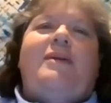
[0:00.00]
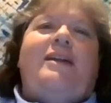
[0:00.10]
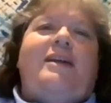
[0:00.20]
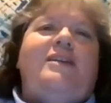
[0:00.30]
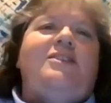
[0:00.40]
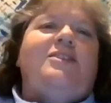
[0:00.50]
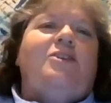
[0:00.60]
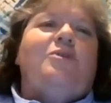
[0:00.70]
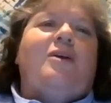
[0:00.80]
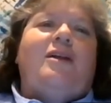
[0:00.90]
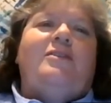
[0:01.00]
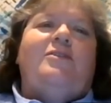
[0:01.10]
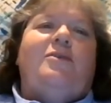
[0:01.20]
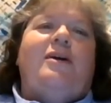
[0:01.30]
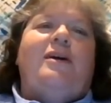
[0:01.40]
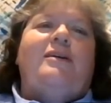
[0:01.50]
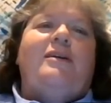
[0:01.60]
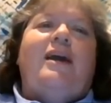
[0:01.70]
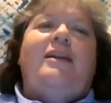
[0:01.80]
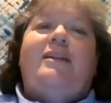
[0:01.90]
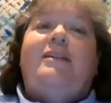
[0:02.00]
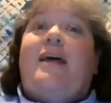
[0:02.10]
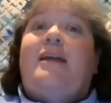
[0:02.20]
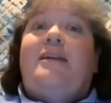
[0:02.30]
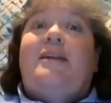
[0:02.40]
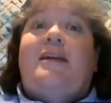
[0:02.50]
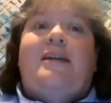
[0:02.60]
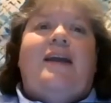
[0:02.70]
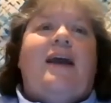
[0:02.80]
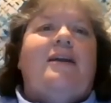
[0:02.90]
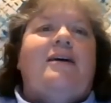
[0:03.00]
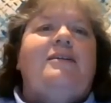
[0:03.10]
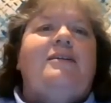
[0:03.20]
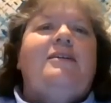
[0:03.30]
me in East Central Illinois and then in Indiana